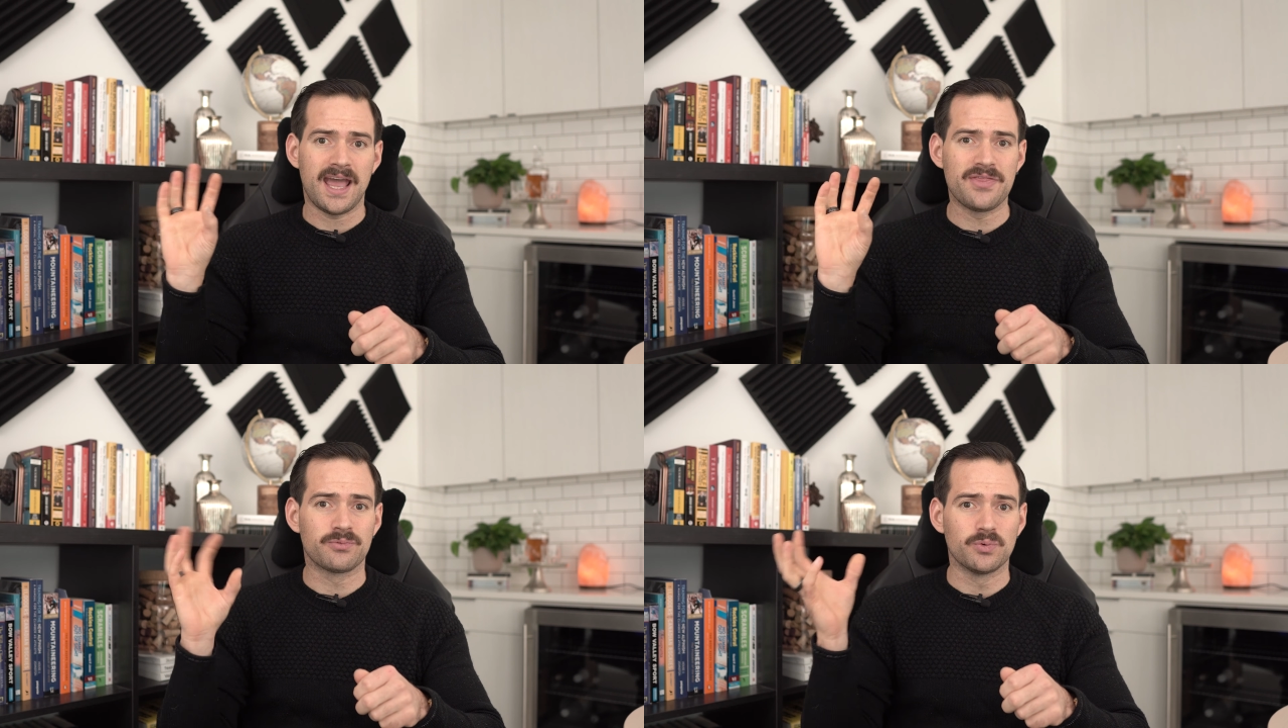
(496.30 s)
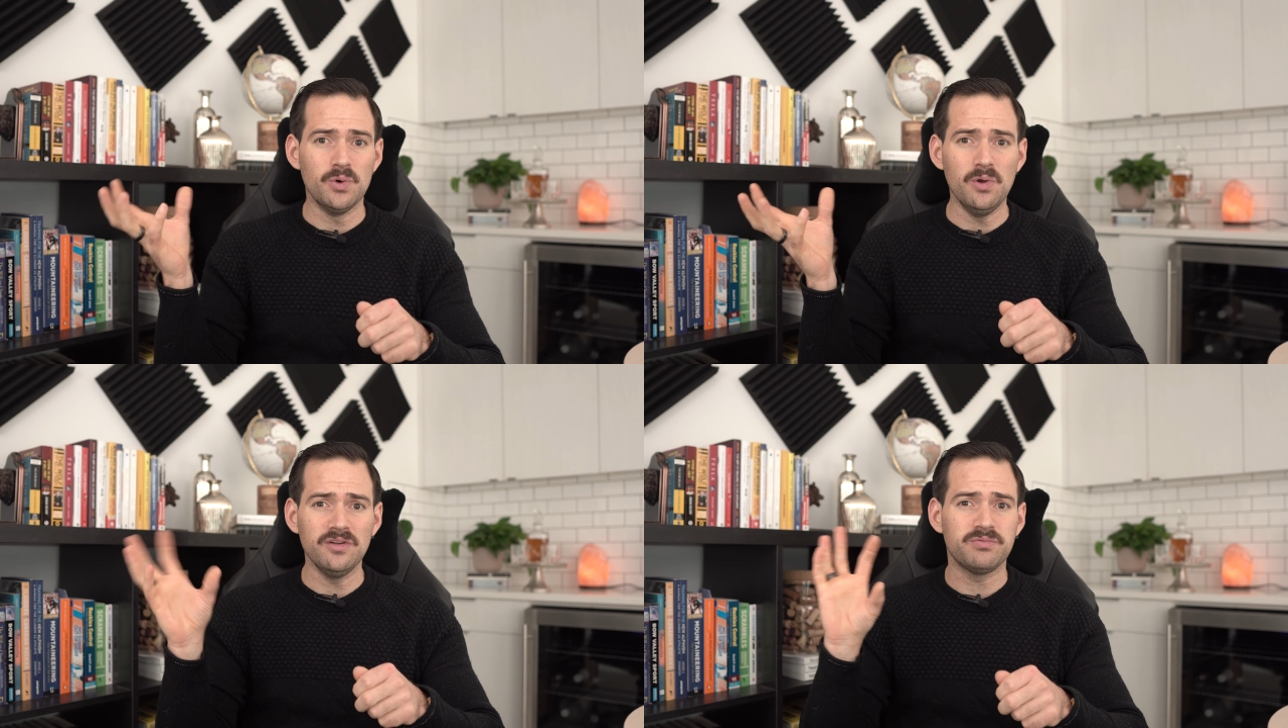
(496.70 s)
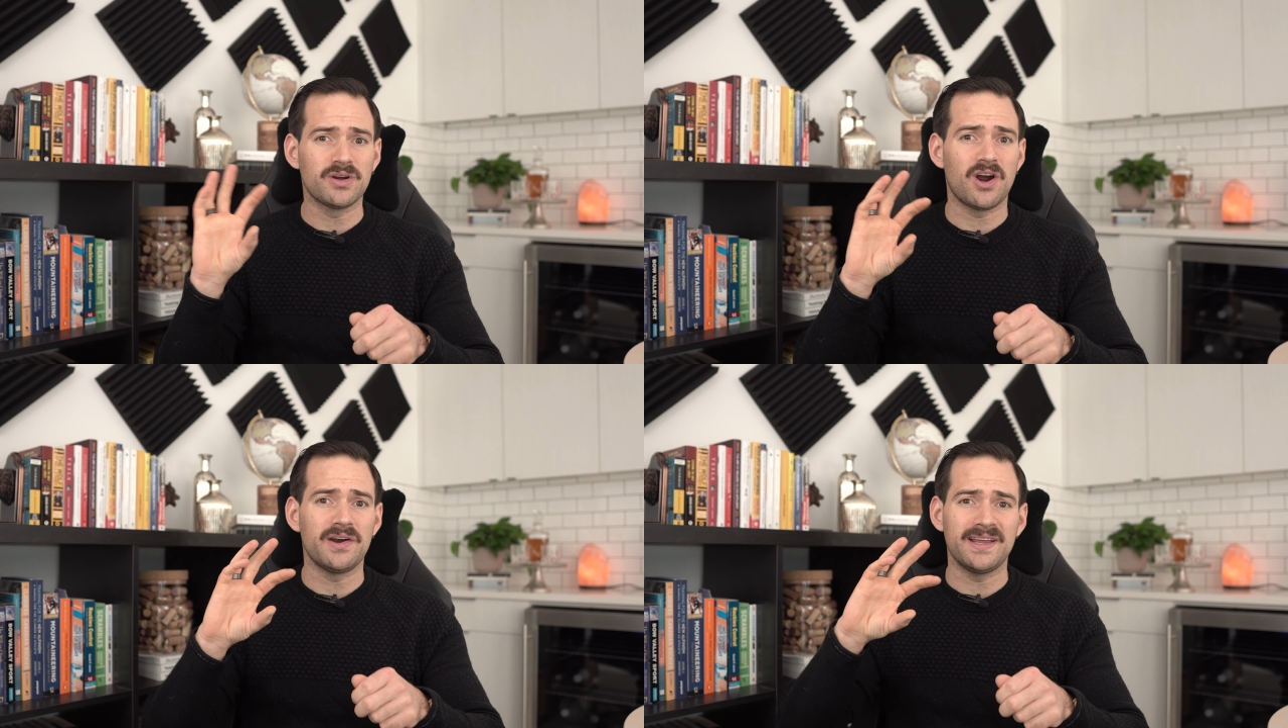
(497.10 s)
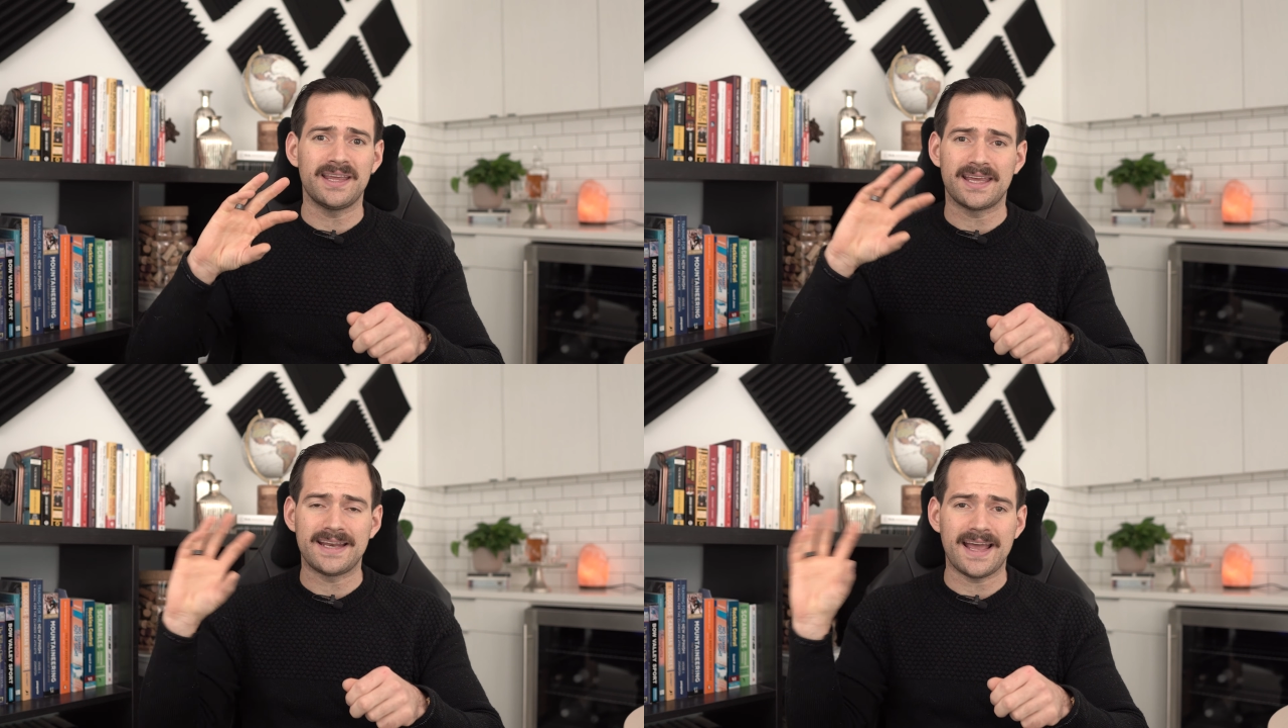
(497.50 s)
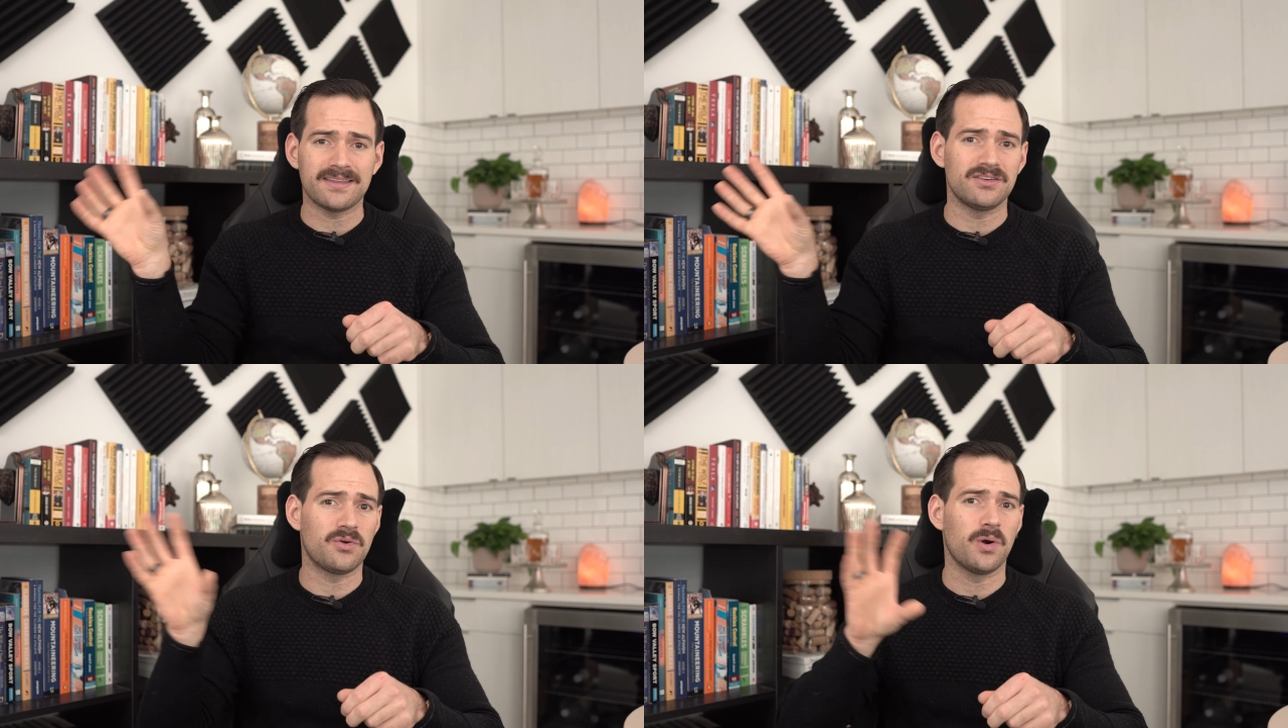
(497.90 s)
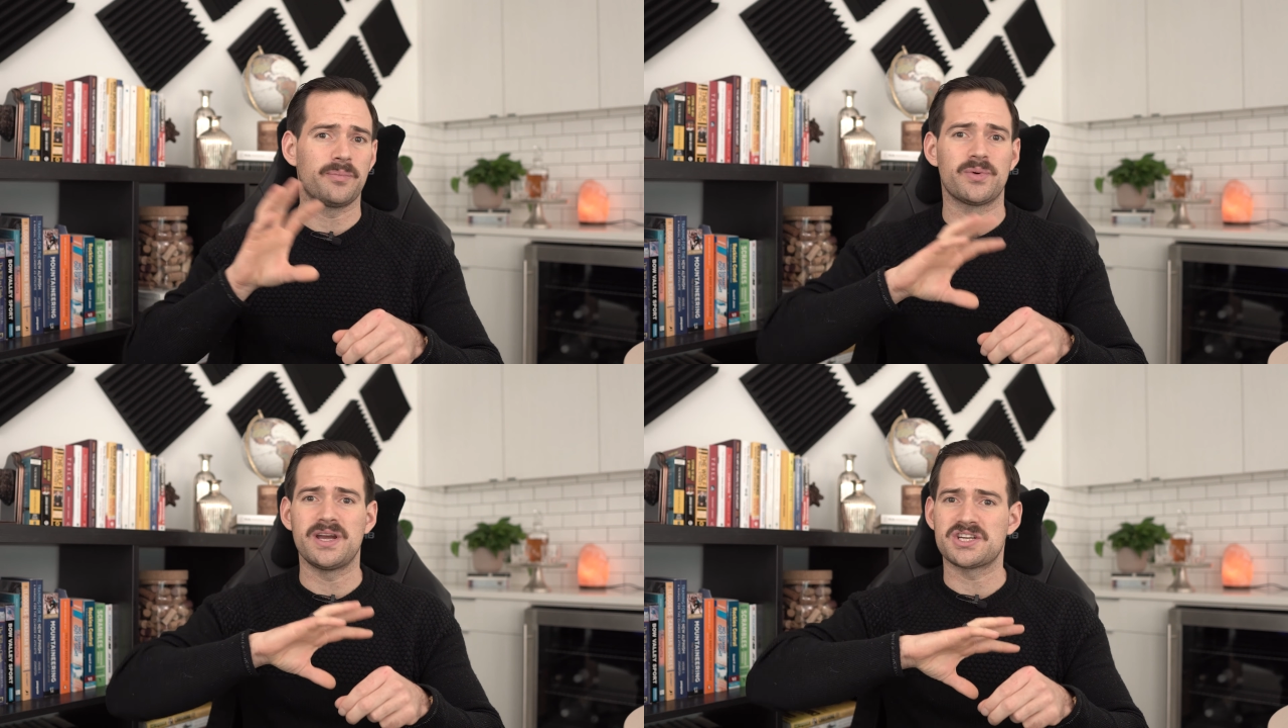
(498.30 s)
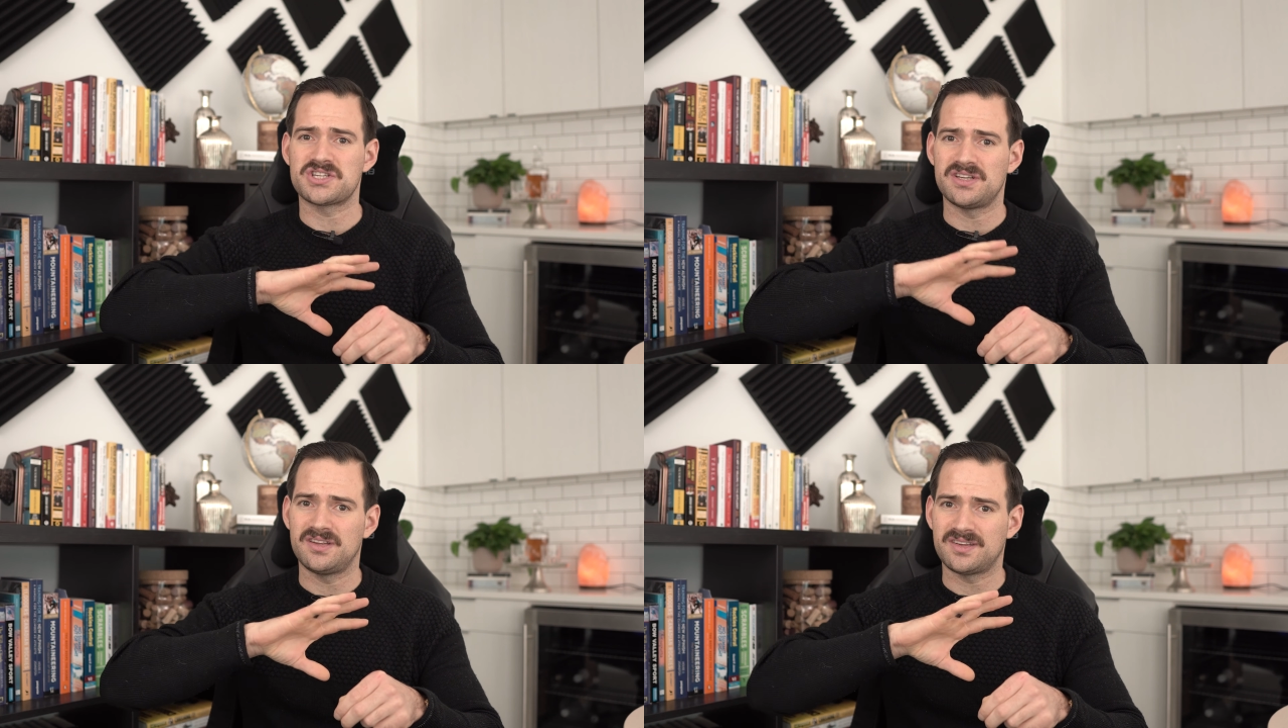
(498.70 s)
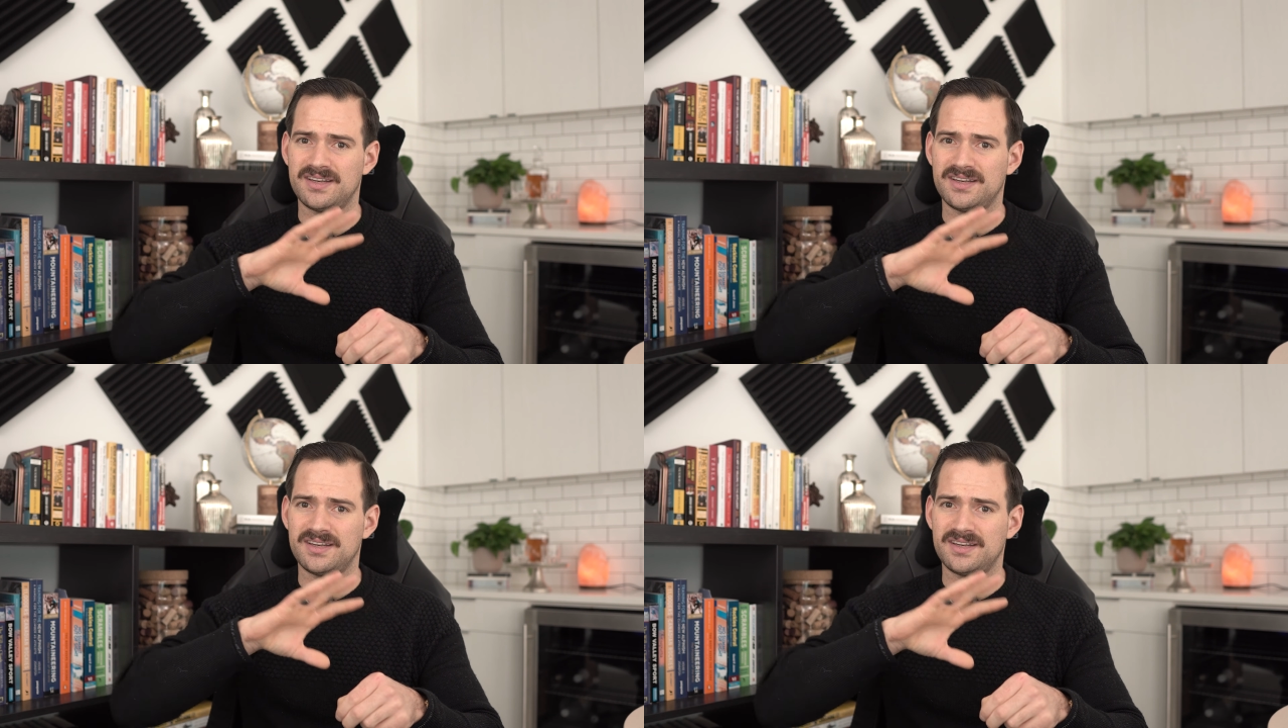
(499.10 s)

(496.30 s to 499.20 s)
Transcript: And the rules regarding connected corporations